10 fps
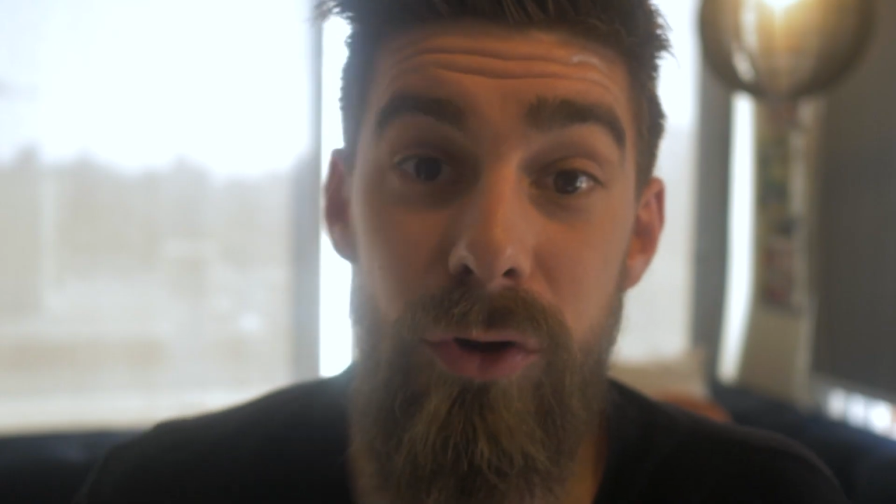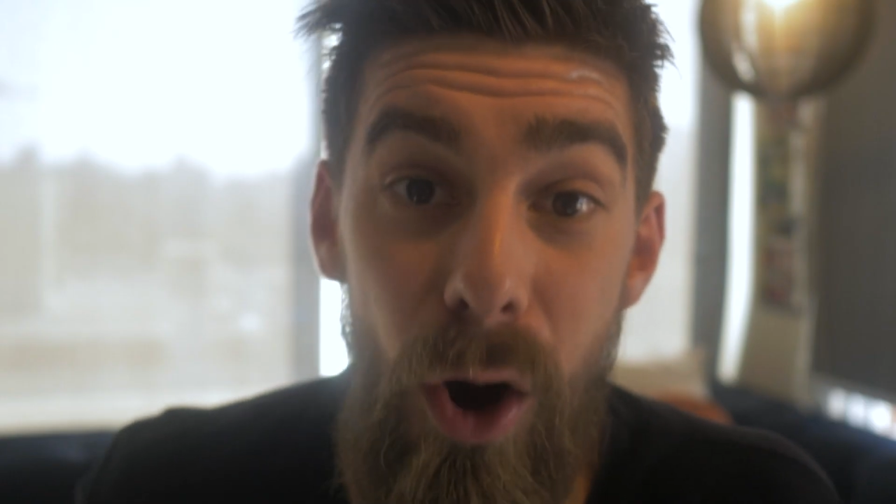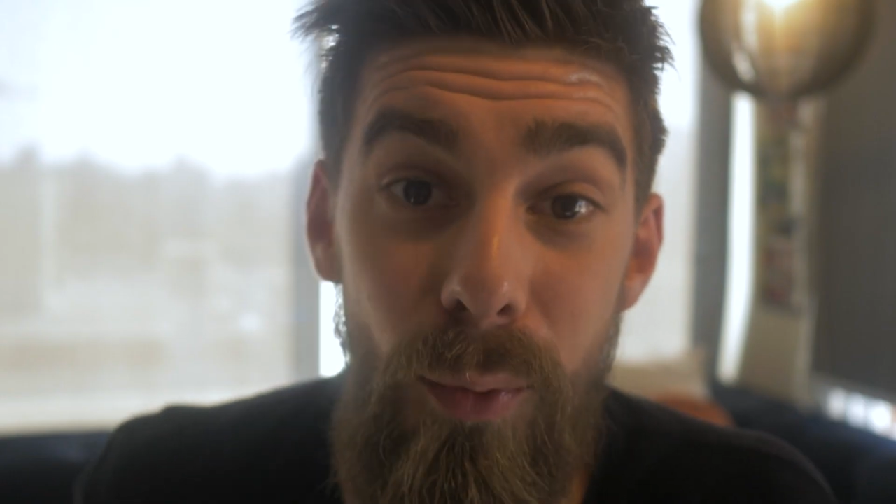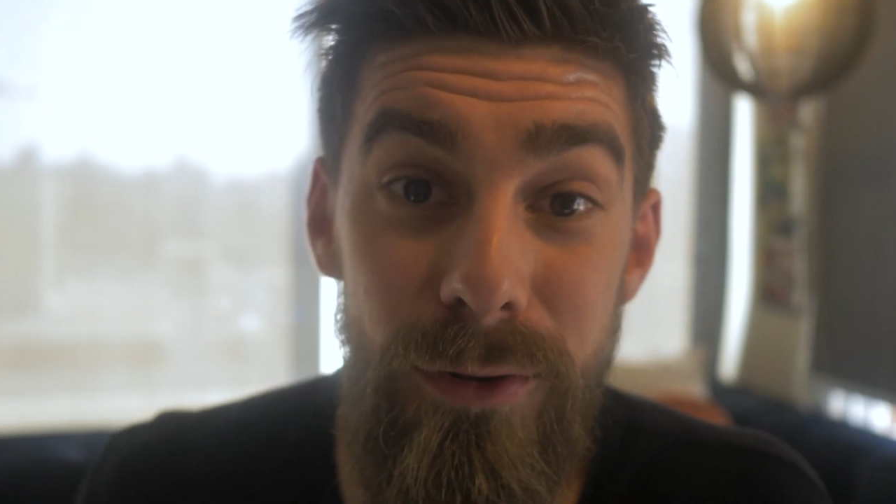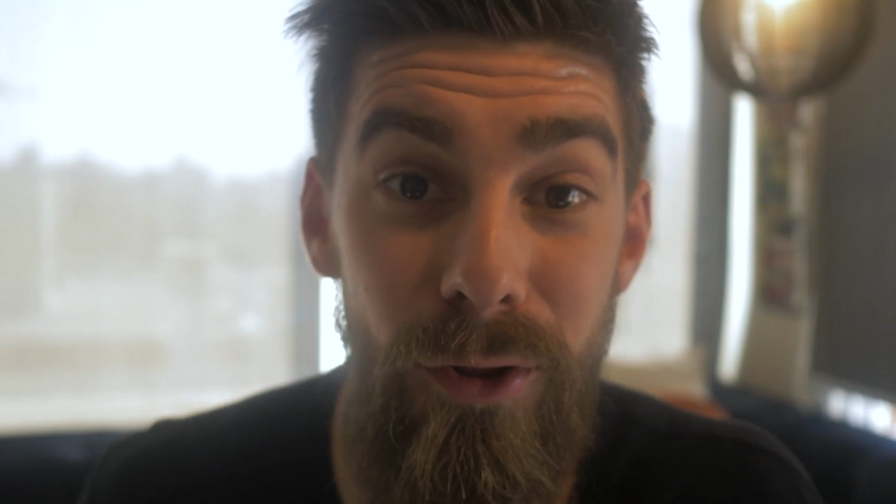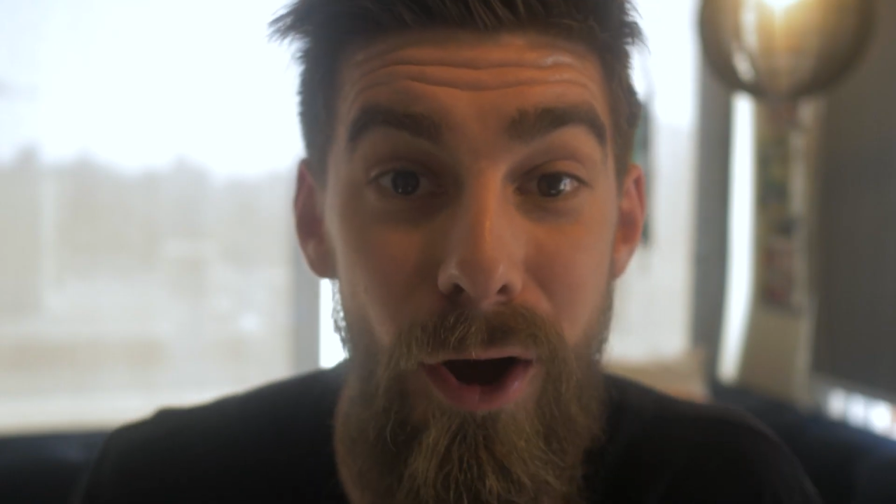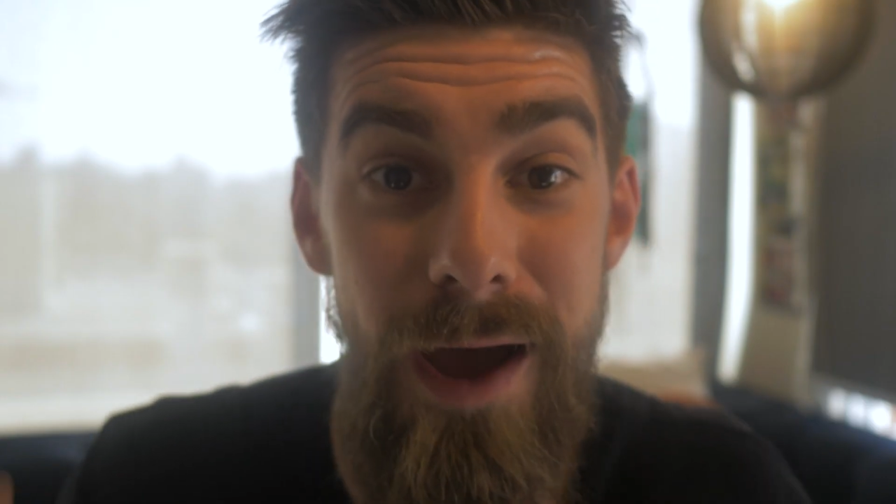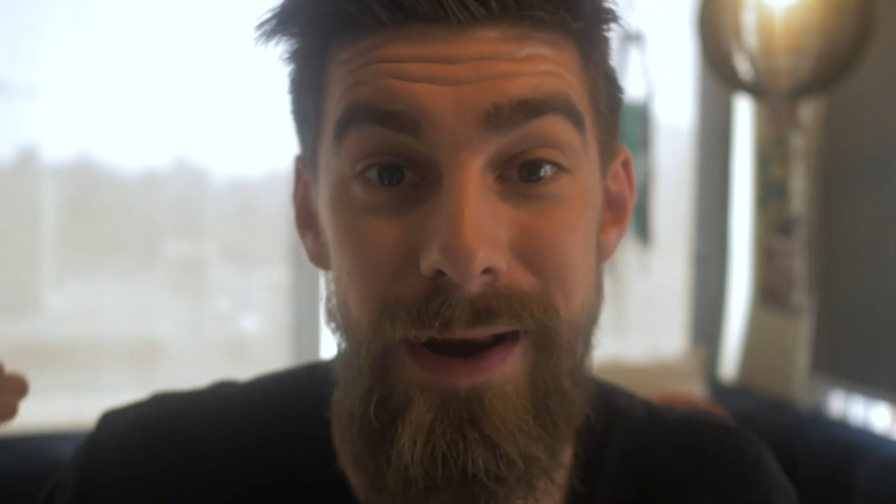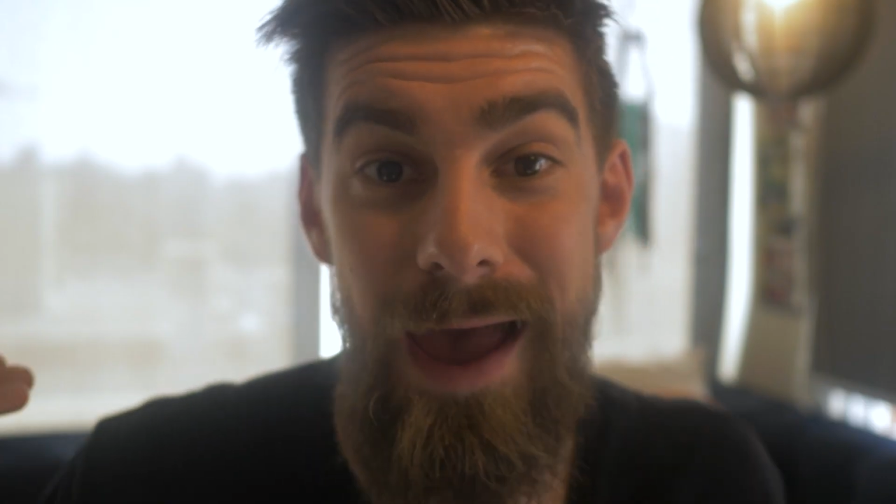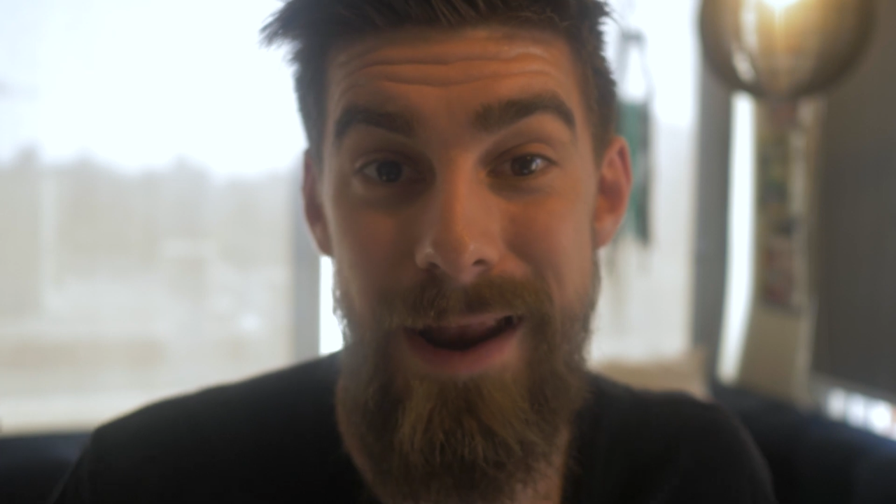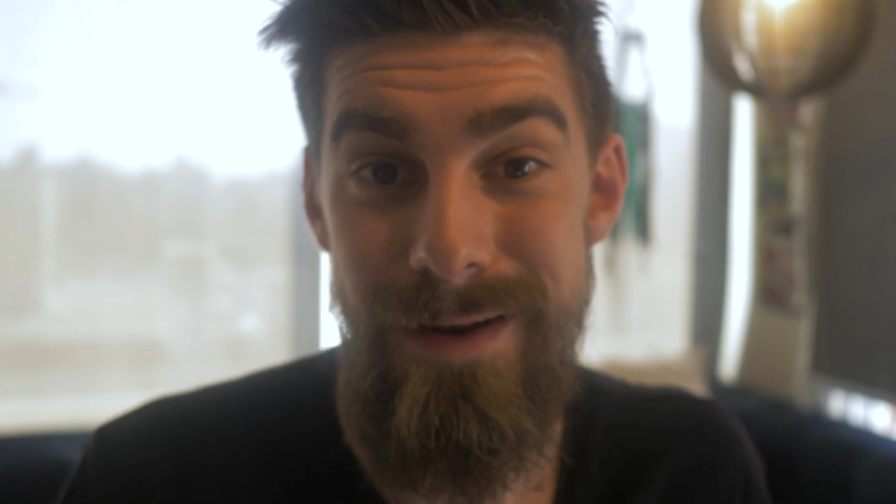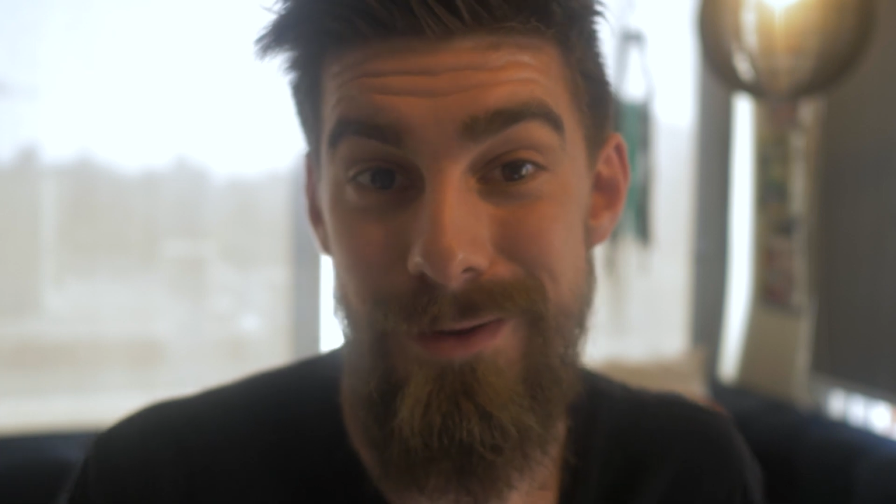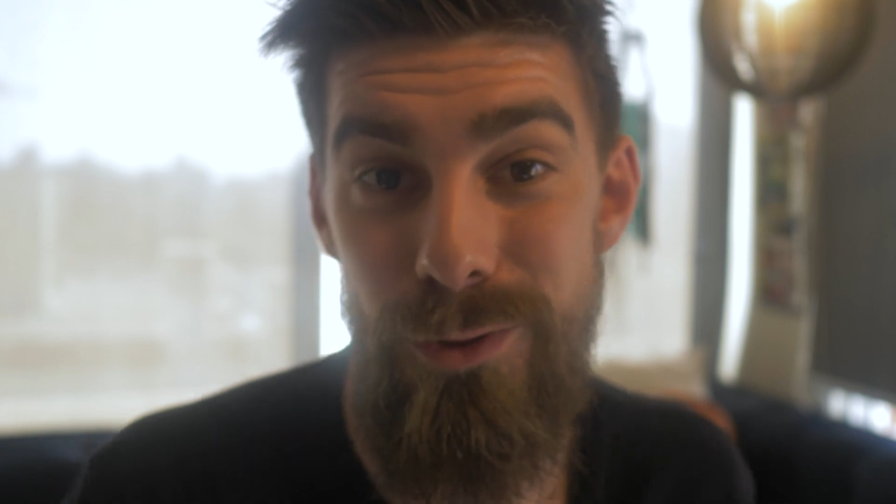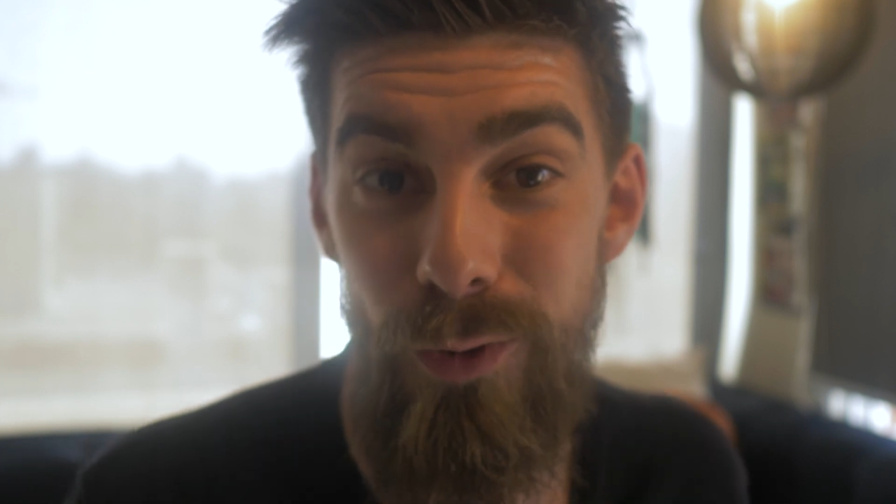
Go online and